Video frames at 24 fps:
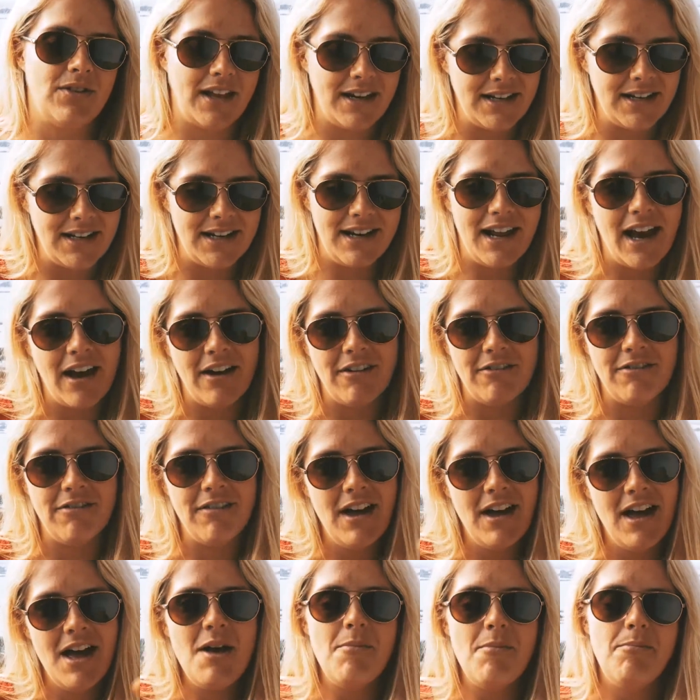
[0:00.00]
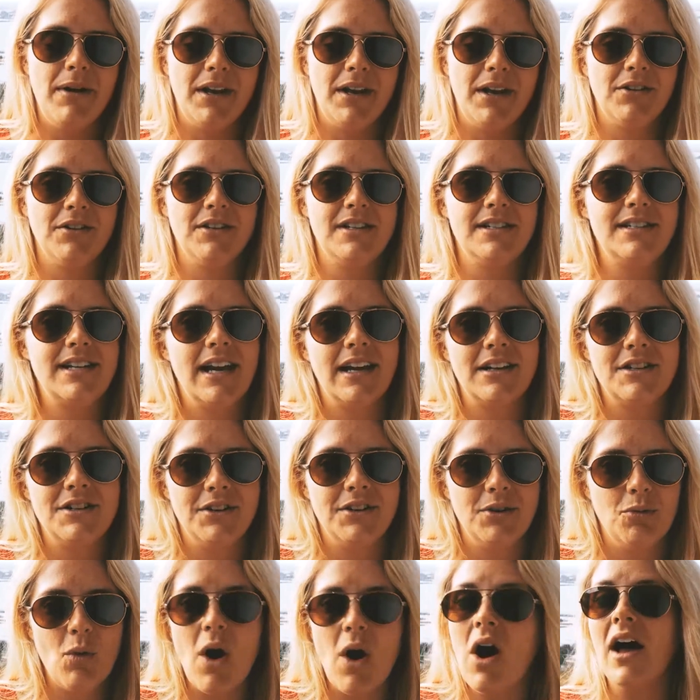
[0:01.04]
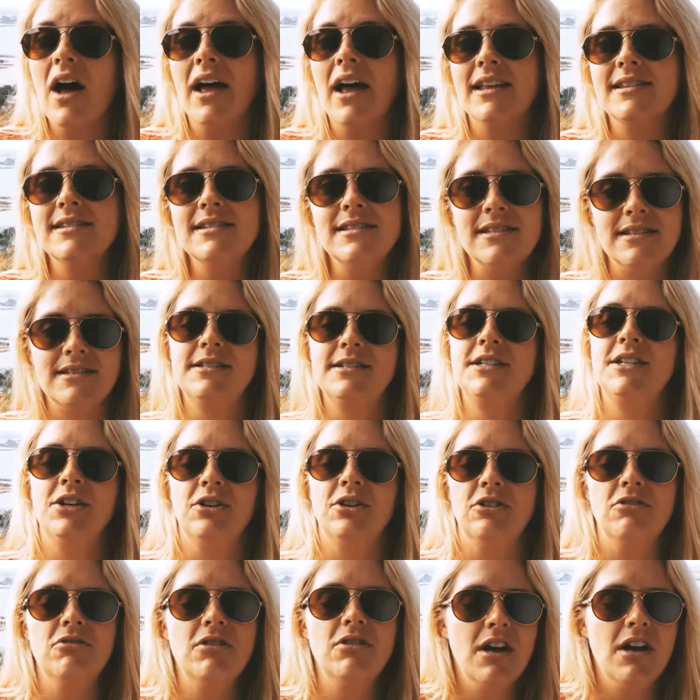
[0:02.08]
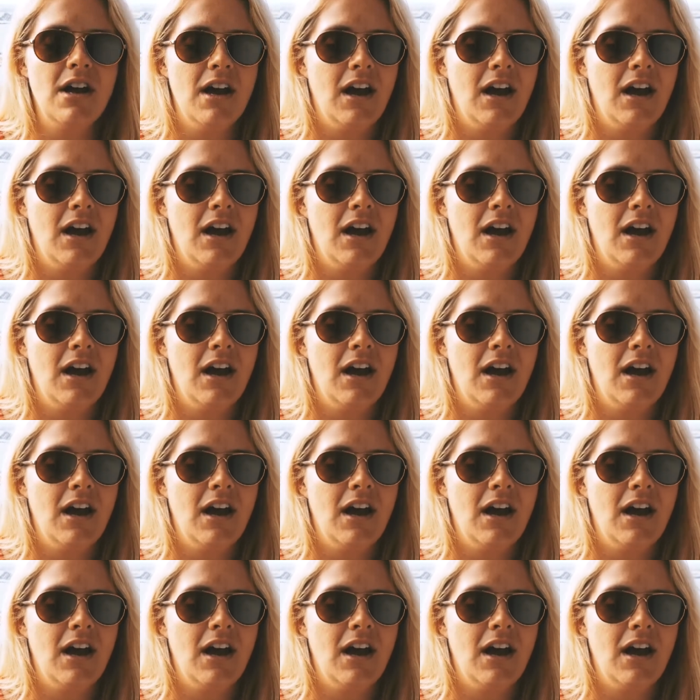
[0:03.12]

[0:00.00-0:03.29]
They did have metal detector wands too.